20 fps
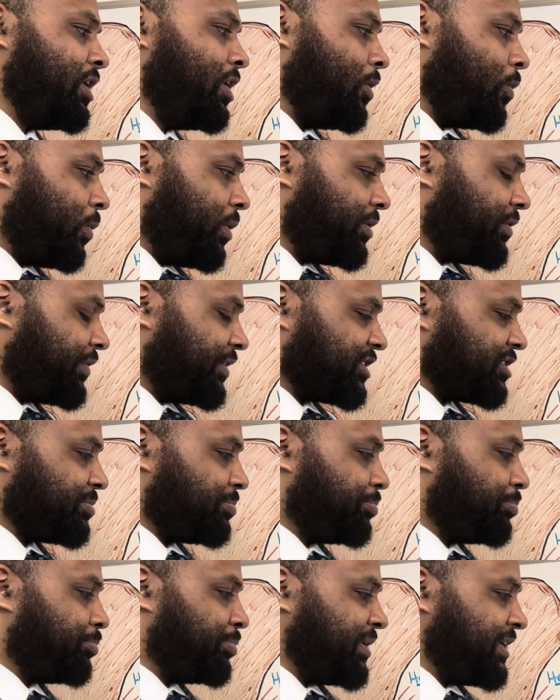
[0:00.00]
Whether it's
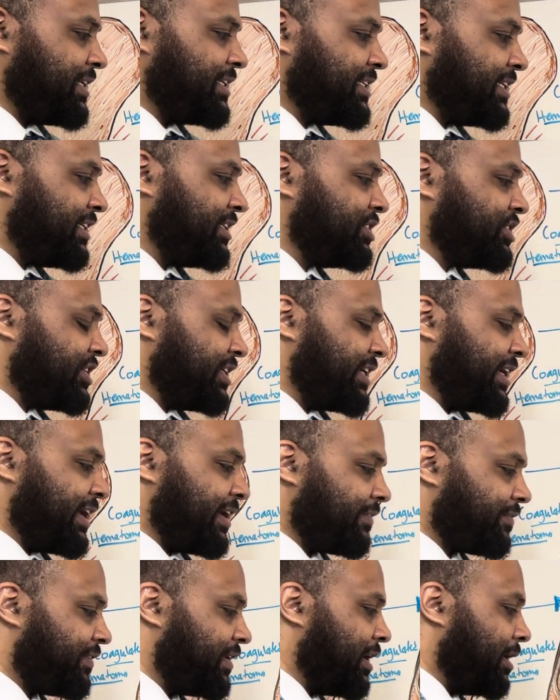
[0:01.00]

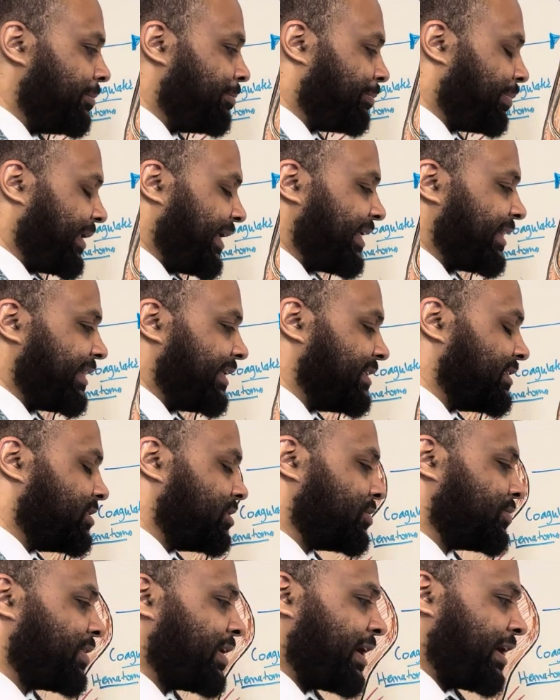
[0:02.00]
PDGF,
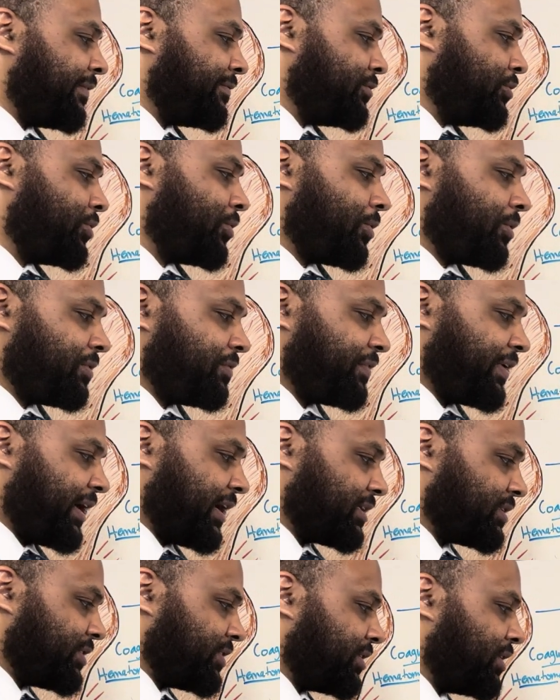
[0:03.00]
platelet-derived growth
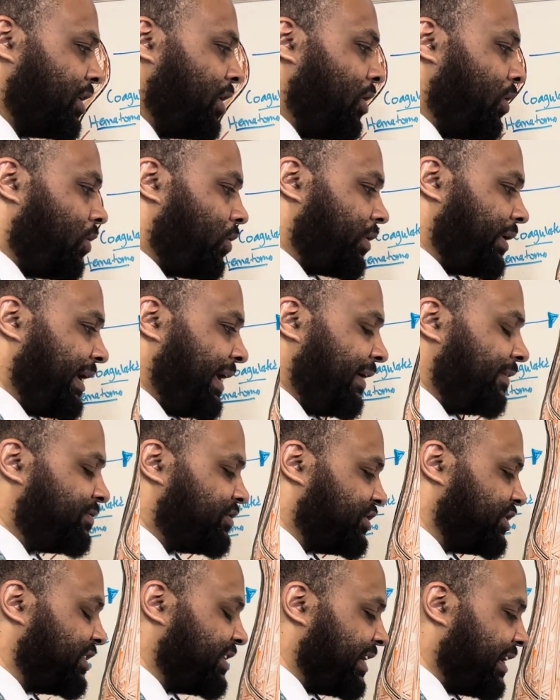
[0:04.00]
factor, or
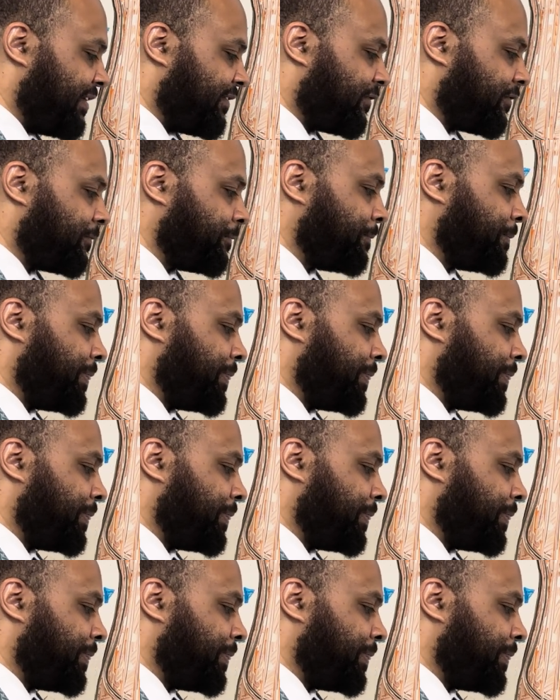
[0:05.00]
FGF,